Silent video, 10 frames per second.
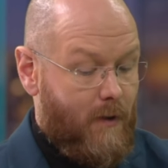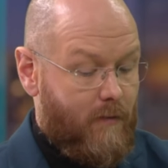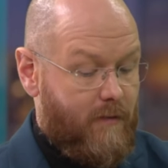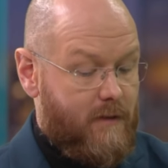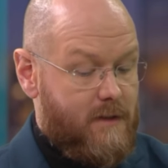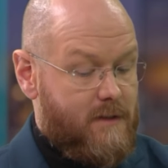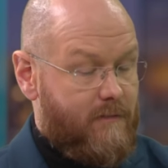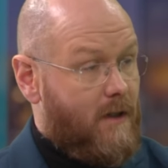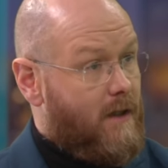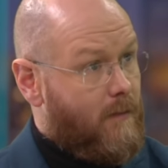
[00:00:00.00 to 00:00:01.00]
both the
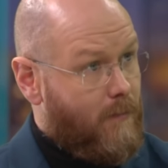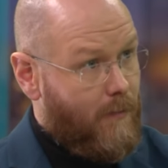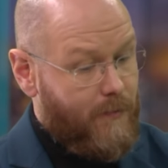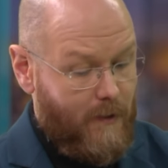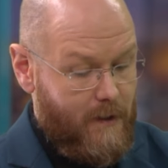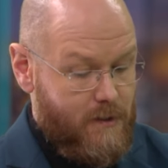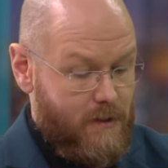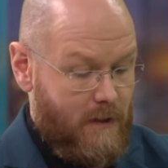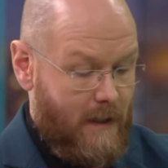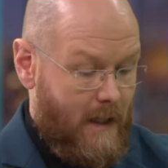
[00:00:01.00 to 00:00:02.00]
civilian
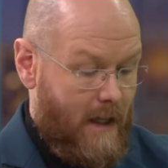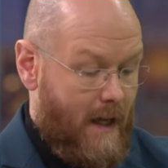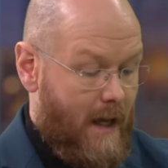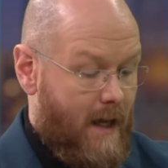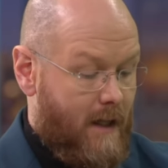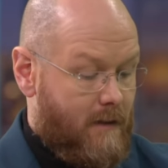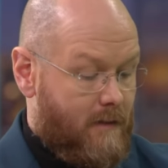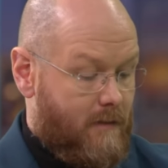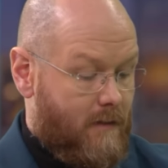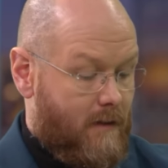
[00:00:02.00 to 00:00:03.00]
population
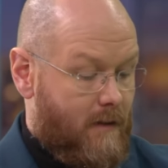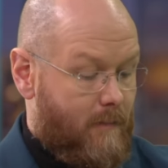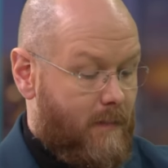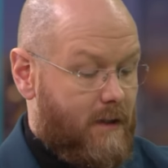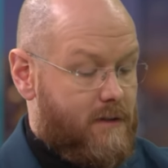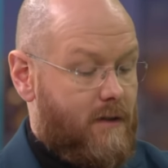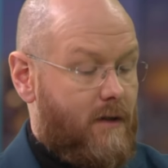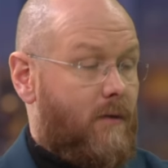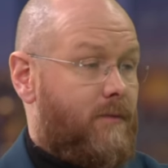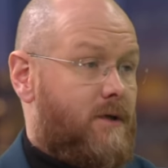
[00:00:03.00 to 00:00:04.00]
and uh,
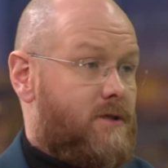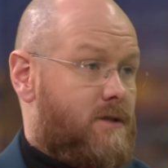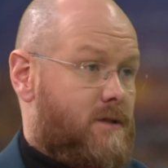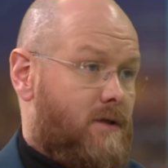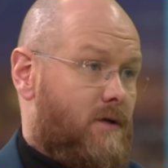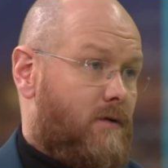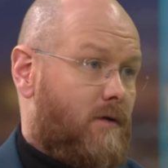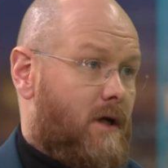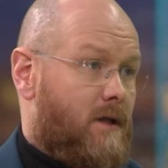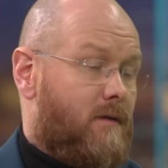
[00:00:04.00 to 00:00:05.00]
military operations in
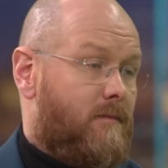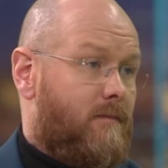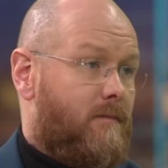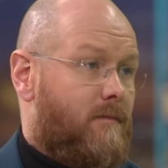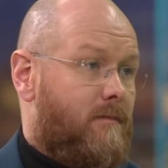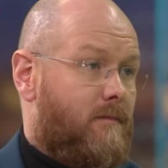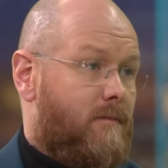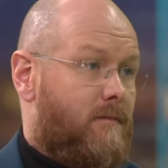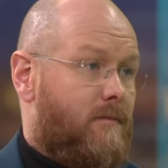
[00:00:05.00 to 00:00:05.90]
Ukraine? Well,